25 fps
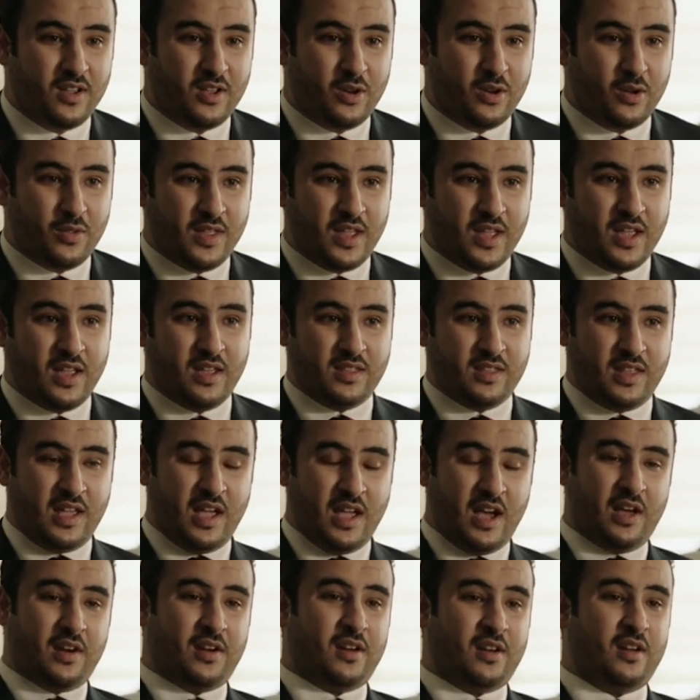You know,
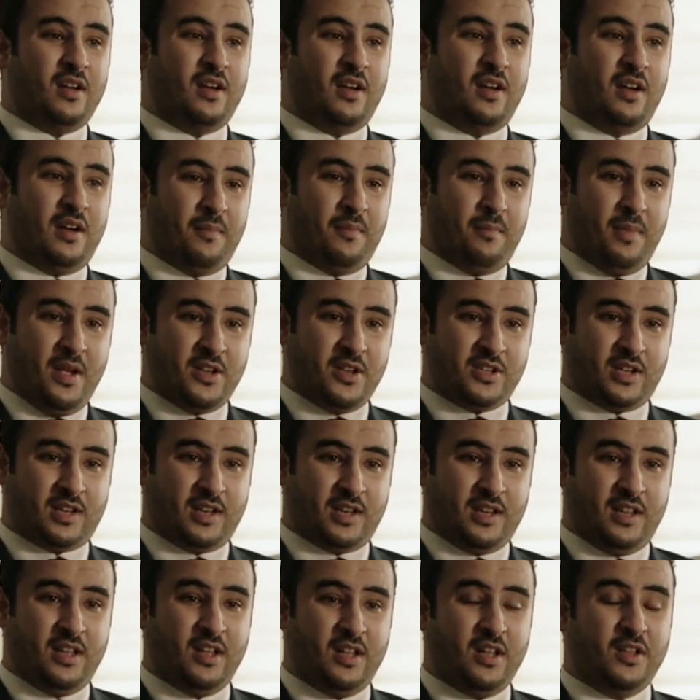they are
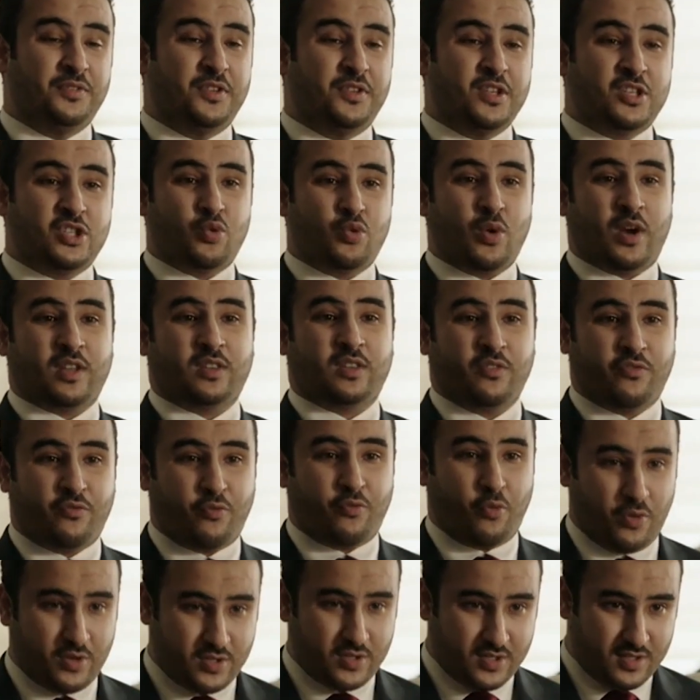basically destructive
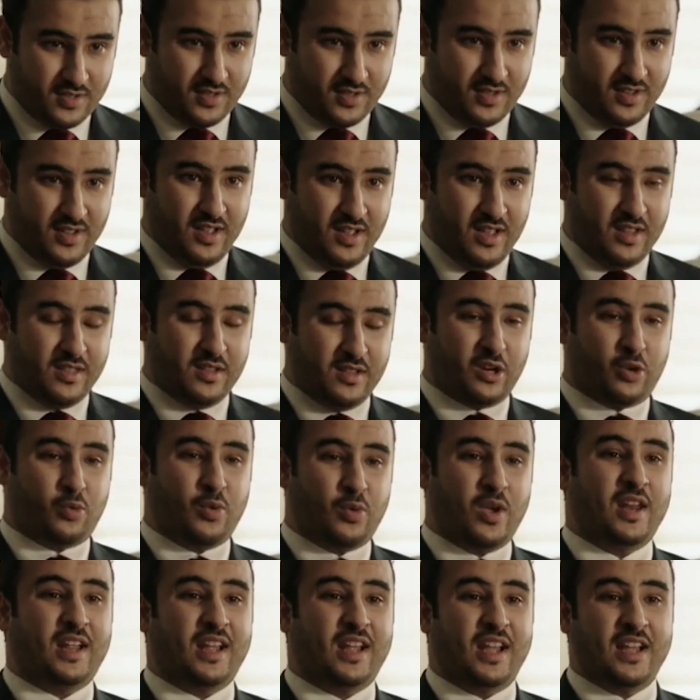force. They're
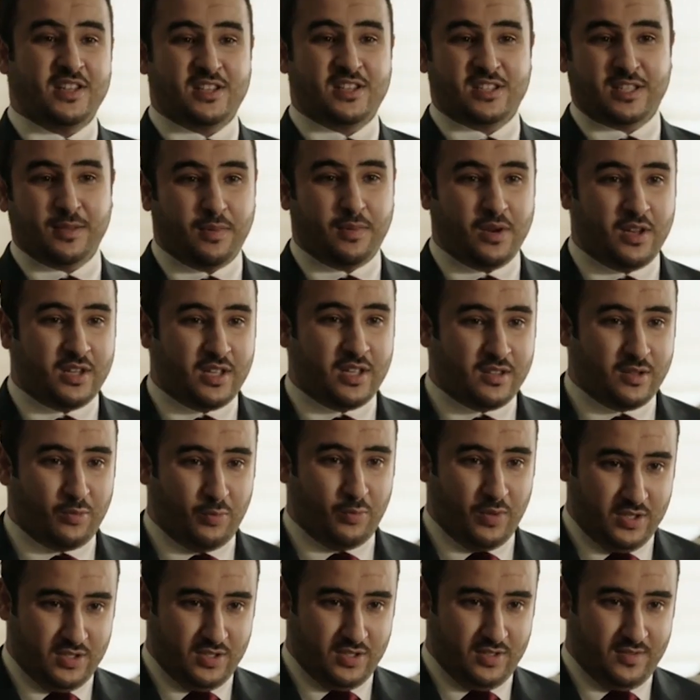creating instability in the
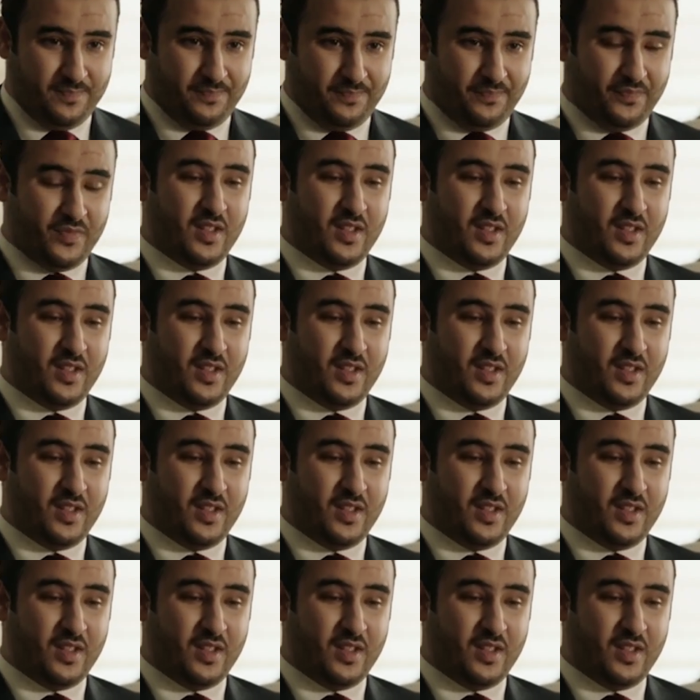region.